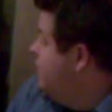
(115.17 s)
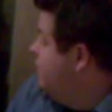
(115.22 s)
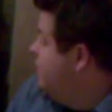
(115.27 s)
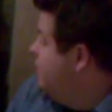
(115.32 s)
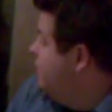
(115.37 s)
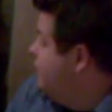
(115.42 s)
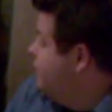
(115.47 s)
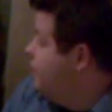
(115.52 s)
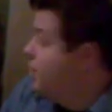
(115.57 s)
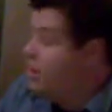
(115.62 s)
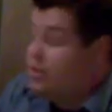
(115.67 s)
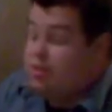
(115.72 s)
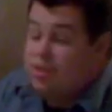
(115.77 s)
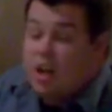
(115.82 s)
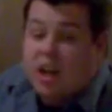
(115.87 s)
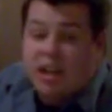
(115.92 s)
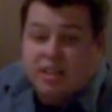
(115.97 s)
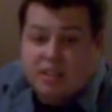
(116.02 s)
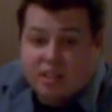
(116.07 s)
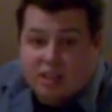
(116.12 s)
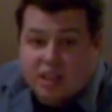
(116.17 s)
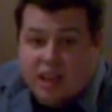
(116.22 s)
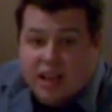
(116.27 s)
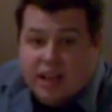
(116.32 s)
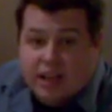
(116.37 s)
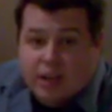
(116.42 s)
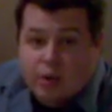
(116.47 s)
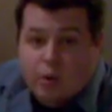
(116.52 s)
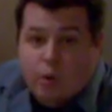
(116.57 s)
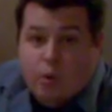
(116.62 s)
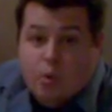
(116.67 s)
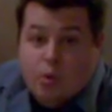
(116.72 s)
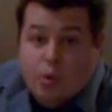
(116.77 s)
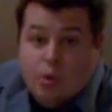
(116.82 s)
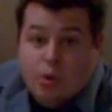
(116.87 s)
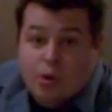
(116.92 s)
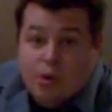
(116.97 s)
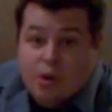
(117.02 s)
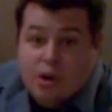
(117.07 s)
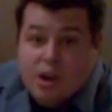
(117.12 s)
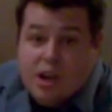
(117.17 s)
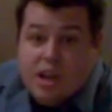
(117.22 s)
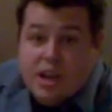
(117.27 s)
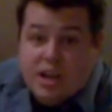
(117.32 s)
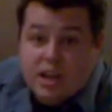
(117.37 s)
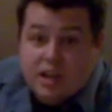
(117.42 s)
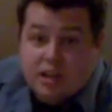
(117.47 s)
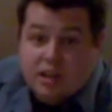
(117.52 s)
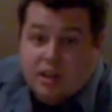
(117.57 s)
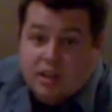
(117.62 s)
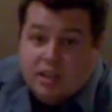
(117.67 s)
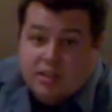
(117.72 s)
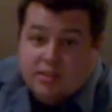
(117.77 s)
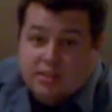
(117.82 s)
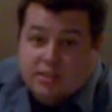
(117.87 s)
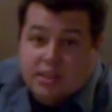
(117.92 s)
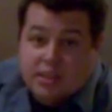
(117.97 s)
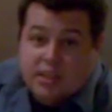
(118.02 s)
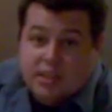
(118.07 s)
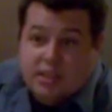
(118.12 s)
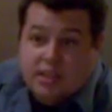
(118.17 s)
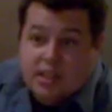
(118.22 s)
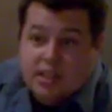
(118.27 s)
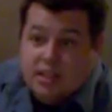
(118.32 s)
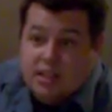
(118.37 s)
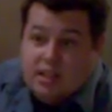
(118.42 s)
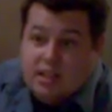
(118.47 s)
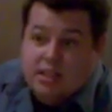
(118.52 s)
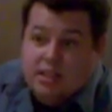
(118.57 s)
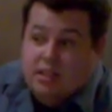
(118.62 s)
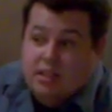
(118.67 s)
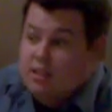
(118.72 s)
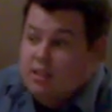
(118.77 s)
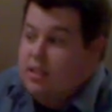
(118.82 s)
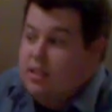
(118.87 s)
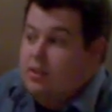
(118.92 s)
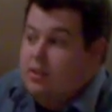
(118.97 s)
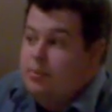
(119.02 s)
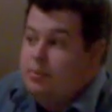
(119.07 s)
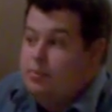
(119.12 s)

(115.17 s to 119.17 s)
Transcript: either the furnace not to light or causing any